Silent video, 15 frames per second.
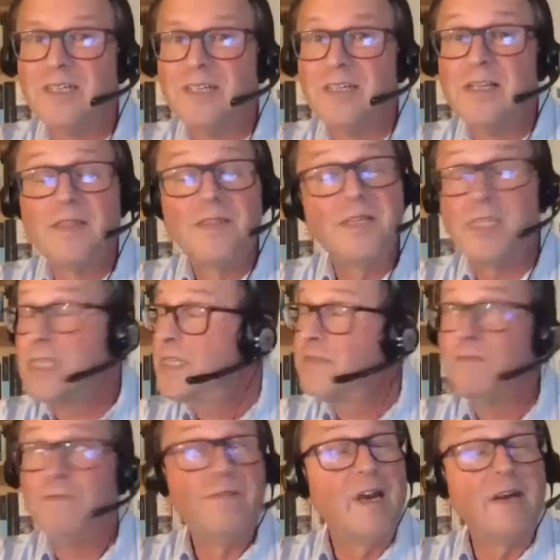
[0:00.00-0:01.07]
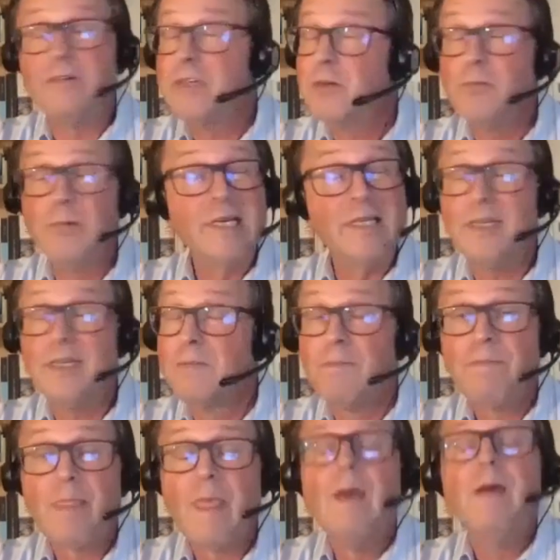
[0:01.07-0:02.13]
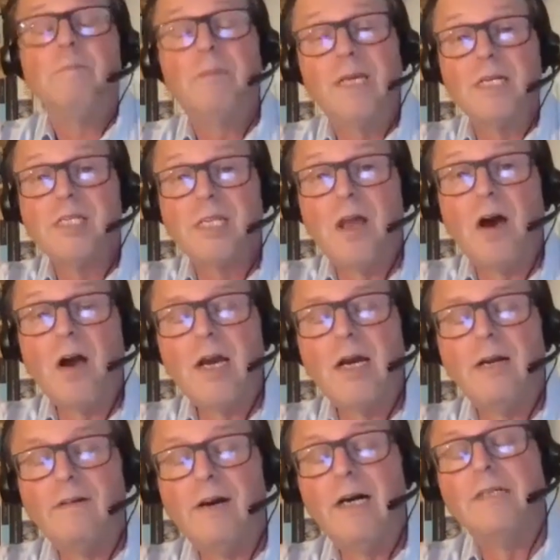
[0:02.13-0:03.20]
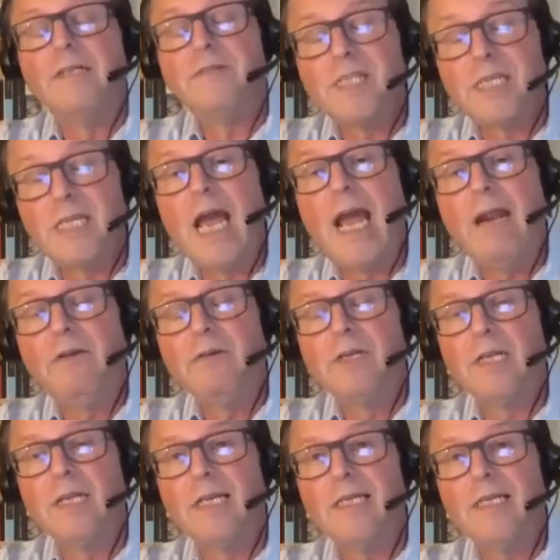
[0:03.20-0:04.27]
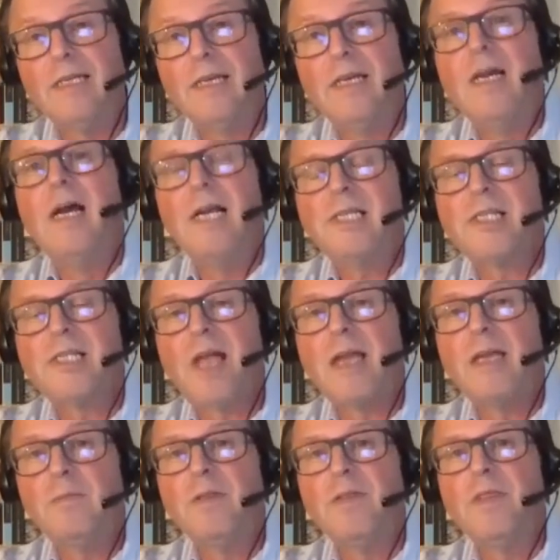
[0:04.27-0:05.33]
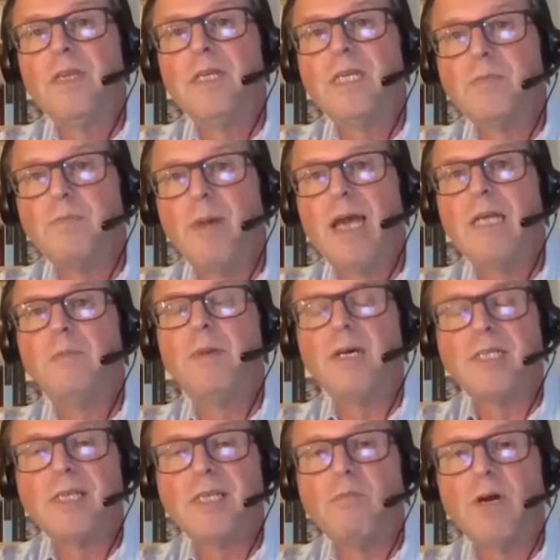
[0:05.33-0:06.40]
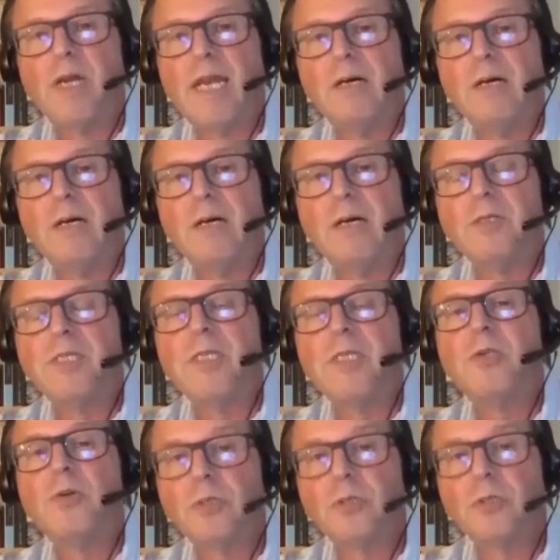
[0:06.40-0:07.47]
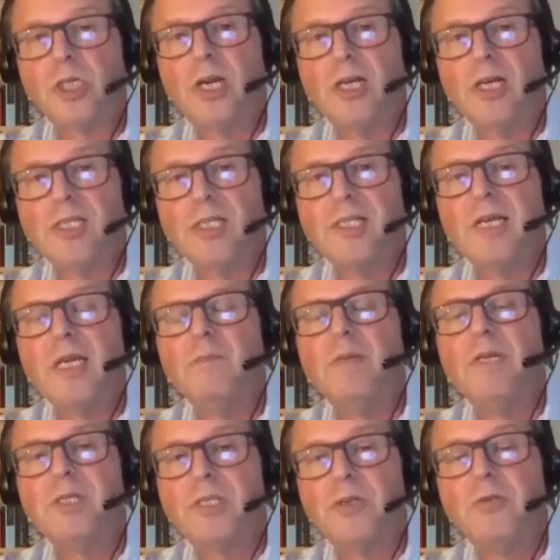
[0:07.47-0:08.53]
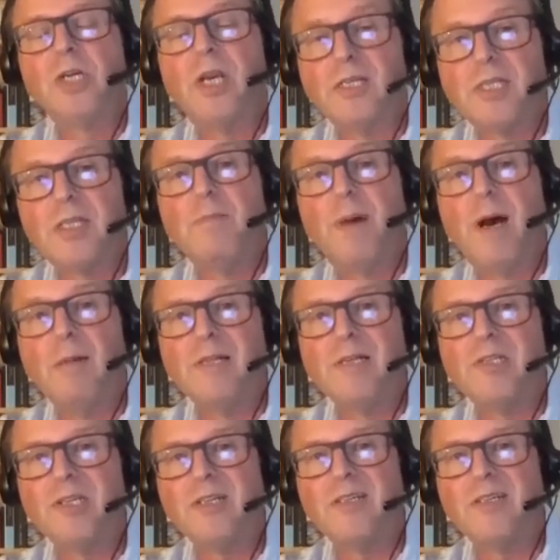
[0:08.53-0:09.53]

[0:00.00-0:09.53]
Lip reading: this is very weak, because an IRR is inherently a statement that is made by someone else, and you're trusting it because you trust the publisher.